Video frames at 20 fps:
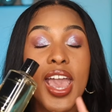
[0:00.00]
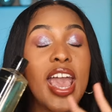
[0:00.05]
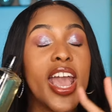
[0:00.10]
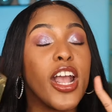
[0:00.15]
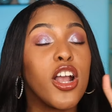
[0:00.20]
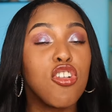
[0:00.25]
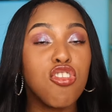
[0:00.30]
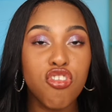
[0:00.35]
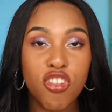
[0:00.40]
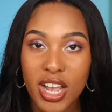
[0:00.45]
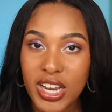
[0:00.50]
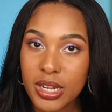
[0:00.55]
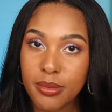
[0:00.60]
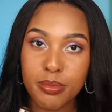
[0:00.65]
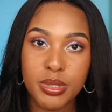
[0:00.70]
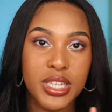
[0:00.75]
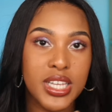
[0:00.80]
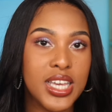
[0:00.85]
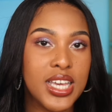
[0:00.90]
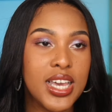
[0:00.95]

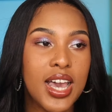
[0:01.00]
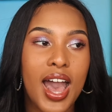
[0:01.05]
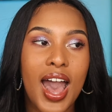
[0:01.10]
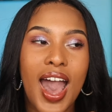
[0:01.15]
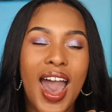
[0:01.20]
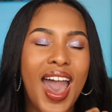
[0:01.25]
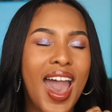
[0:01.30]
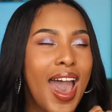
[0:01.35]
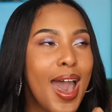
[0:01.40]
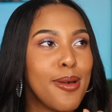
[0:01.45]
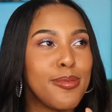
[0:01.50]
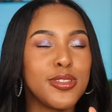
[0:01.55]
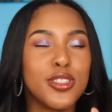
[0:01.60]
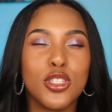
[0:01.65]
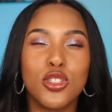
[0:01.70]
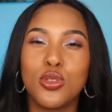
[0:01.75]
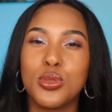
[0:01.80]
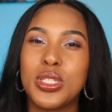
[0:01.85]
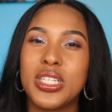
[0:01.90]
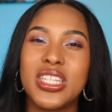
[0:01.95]
incredibly. I
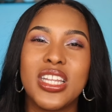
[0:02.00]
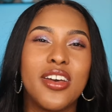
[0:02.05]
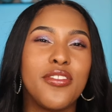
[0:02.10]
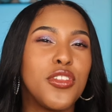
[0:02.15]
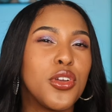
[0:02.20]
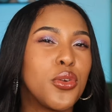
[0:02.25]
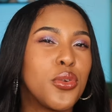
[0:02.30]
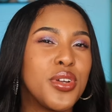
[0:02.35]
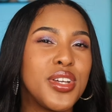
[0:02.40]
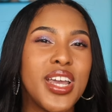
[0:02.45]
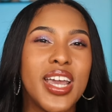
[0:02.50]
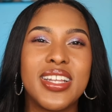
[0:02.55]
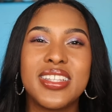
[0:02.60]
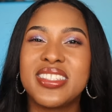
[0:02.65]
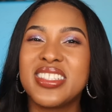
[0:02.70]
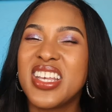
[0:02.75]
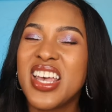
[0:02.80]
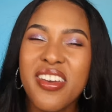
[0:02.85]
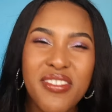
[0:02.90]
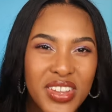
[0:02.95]
absolutely love the
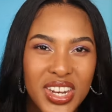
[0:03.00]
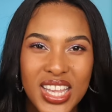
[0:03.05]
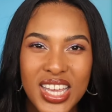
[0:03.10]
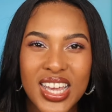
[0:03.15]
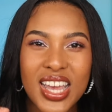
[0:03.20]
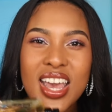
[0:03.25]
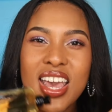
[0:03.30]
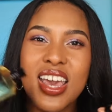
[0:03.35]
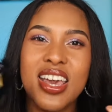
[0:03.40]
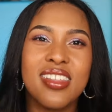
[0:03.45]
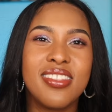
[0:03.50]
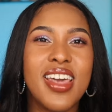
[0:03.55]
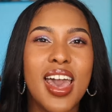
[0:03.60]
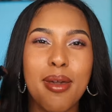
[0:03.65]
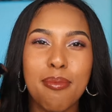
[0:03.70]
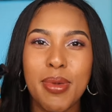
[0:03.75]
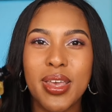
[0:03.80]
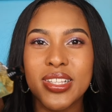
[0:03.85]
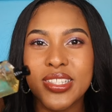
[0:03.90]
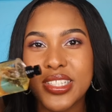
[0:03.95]
creativity
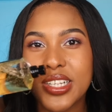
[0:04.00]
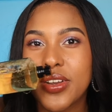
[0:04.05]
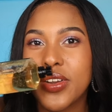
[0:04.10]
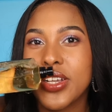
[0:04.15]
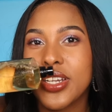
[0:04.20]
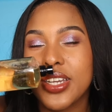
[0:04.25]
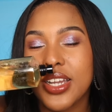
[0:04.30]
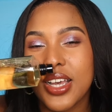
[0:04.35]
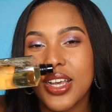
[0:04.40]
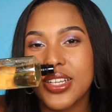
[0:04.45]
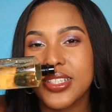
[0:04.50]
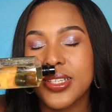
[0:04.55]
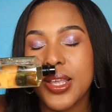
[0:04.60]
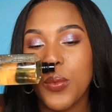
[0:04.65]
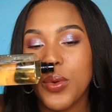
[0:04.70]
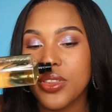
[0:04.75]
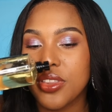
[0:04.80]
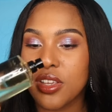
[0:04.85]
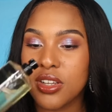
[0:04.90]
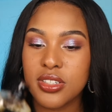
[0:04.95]
that Mancera does
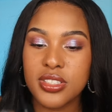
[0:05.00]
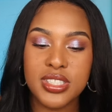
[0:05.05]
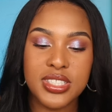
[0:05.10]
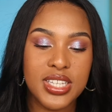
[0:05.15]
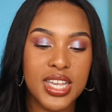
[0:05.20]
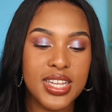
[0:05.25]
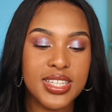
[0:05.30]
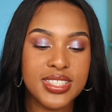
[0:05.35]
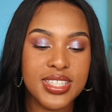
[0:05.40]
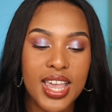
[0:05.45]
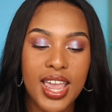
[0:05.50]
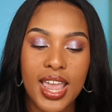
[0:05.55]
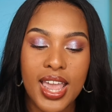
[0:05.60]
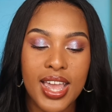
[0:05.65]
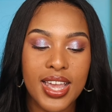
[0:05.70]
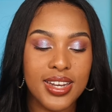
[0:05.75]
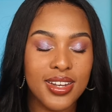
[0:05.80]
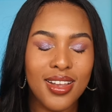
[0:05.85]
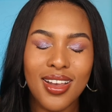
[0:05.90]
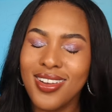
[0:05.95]
with their scents,
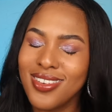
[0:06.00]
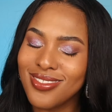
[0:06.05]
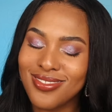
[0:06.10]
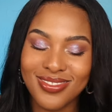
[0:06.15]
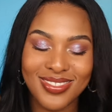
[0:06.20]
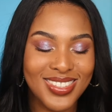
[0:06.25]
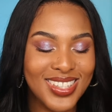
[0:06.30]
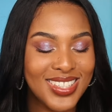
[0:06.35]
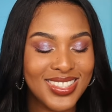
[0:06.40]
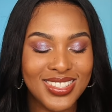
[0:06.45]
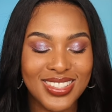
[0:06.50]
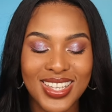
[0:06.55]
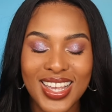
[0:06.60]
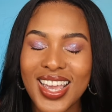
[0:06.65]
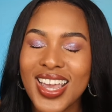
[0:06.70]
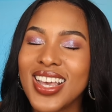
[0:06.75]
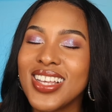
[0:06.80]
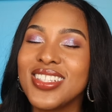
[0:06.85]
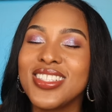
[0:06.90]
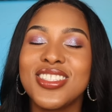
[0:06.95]
and this
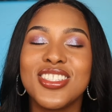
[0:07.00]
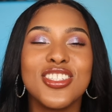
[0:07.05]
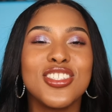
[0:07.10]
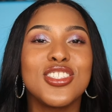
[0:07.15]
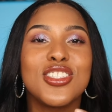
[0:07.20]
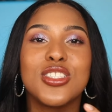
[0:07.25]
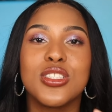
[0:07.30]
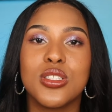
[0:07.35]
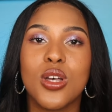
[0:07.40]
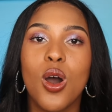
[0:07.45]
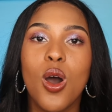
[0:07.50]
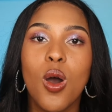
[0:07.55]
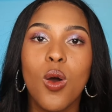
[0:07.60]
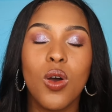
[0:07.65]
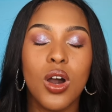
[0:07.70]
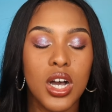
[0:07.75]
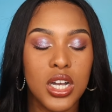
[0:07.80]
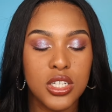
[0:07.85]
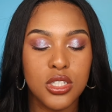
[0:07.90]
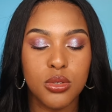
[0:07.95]
scent is just
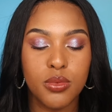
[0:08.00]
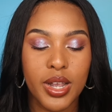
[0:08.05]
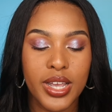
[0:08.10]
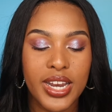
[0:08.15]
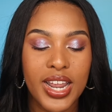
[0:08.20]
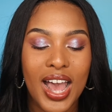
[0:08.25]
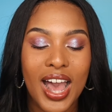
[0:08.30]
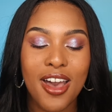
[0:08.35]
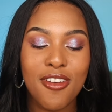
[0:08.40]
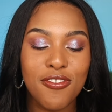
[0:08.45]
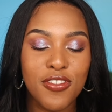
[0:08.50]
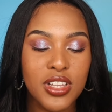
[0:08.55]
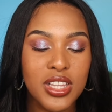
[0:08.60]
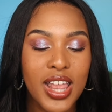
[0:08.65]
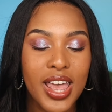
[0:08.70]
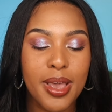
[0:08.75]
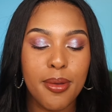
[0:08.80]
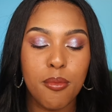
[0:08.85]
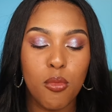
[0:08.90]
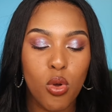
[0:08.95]
so underrated. I feel
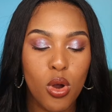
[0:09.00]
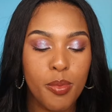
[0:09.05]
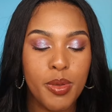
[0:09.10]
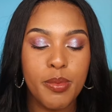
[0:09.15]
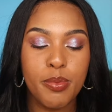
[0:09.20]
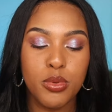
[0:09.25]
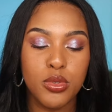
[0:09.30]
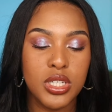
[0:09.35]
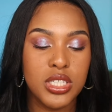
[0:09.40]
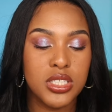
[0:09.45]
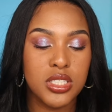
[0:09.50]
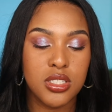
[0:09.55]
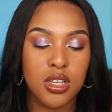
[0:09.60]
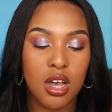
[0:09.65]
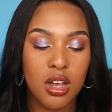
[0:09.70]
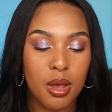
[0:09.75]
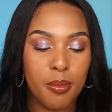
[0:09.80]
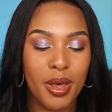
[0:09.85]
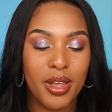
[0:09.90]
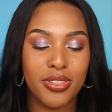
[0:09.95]
like more people need to
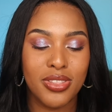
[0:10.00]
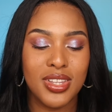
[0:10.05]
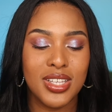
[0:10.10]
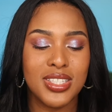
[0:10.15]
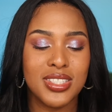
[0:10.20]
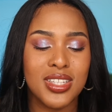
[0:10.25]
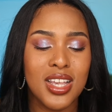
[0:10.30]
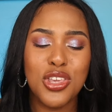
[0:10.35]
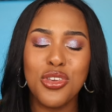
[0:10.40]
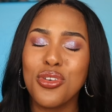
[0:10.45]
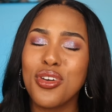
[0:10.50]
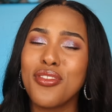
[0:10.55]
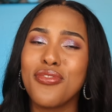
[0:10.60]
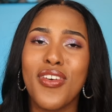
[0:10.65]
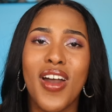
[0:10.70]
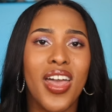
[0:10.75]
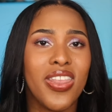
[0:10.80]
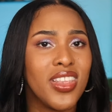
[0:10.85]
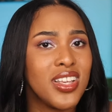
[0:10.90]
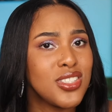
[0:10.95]
talk about this. You can
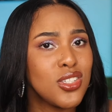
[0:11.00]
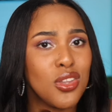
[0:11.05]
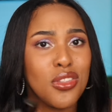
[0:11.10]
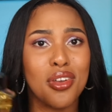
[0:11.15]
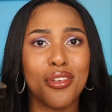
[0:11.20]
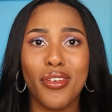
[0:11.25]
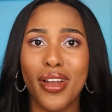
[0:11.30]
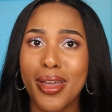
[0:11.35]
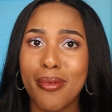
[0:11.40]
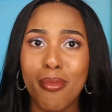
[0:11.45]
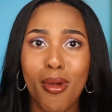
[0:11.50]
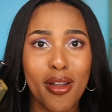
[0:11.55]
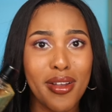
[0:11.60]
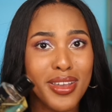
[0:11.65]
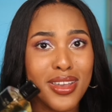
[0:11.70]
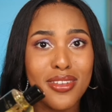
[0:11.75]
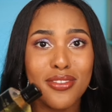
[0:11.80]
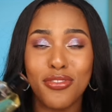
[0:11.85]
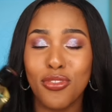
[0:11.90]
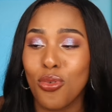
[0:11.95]
find this on the gray
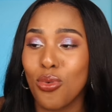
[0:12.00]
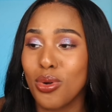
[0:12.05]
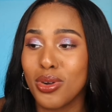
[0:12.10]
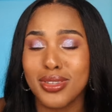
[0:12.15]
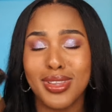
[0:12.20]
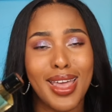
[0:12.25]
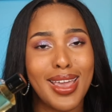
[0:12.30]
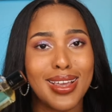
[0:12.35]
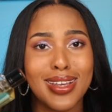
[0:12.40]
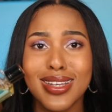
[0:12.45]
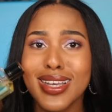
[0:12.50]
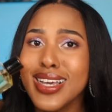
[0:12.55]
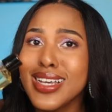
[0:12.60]
market for like